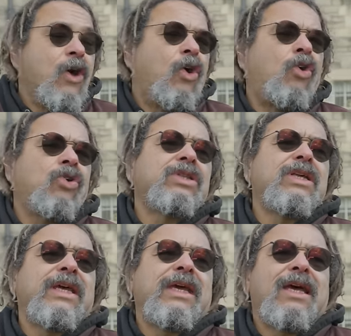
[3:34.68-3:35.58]

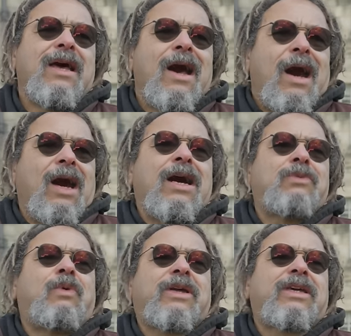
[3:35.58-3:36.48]
Ordinary,
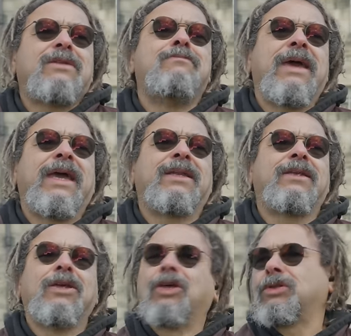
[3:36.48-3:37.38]
hard-working men
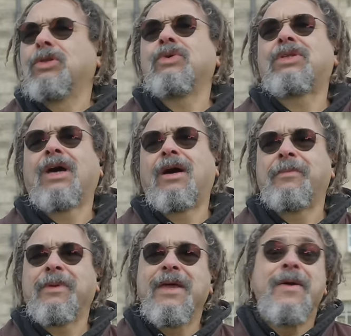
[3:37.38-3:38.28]
looked
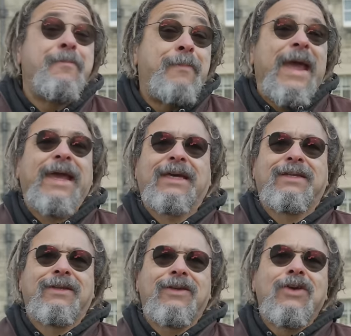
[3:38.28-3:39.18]
up, begging
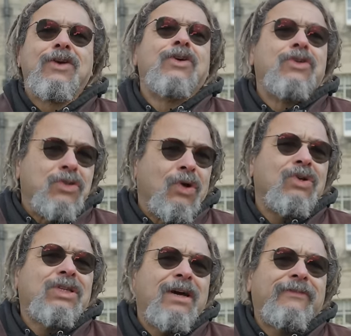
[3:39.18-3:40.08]

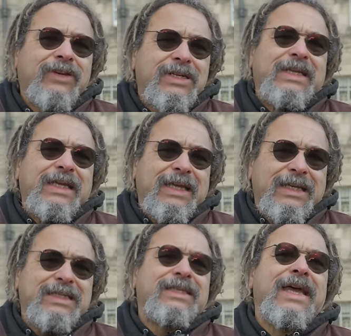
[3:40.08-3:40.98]
not to have their day
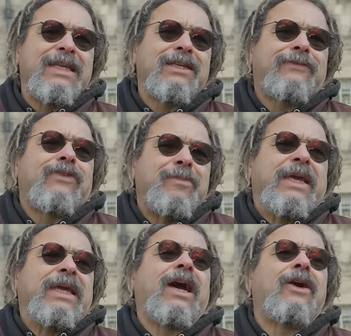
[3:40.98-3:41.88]
extended from
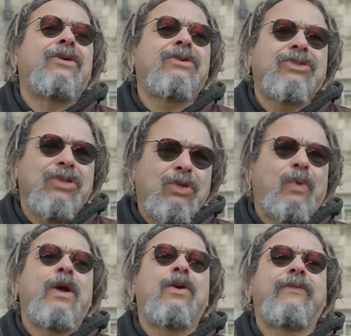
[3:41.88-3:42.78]
8 hours to
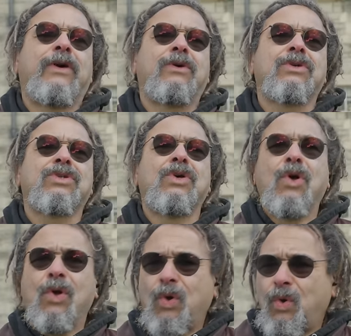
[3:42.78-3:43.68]
12 hours,
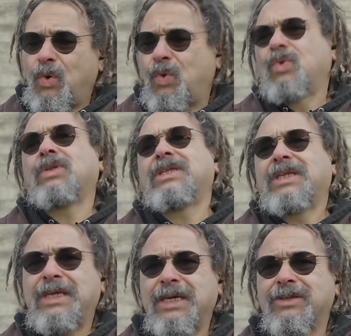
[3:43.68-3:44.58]
only to
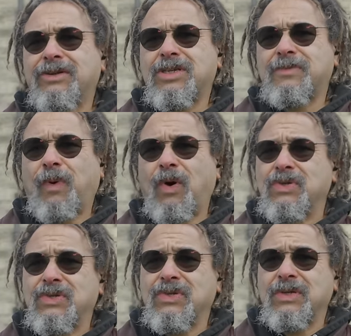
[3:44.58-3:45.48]
hear the response,